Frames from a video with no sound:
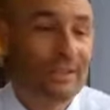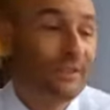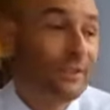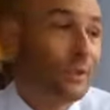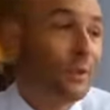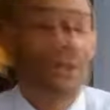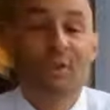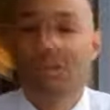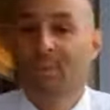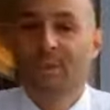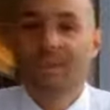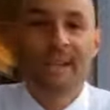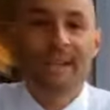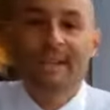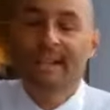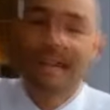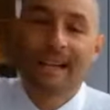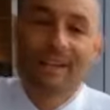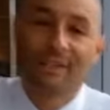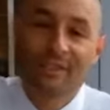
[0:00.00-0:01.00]
Of course, when you get
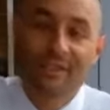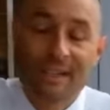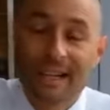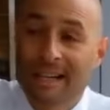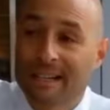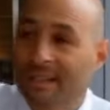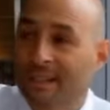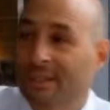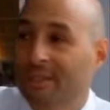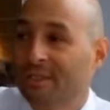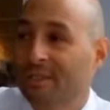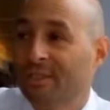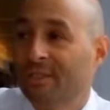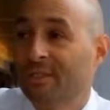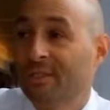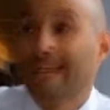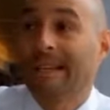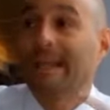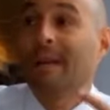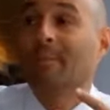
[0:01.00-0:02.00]
a cancer
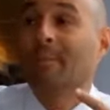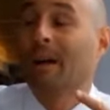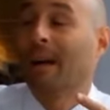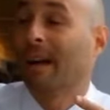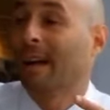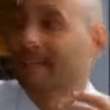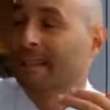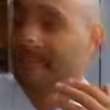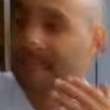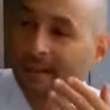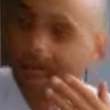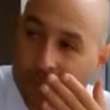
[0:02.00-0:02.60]
diagnosis, I got mine,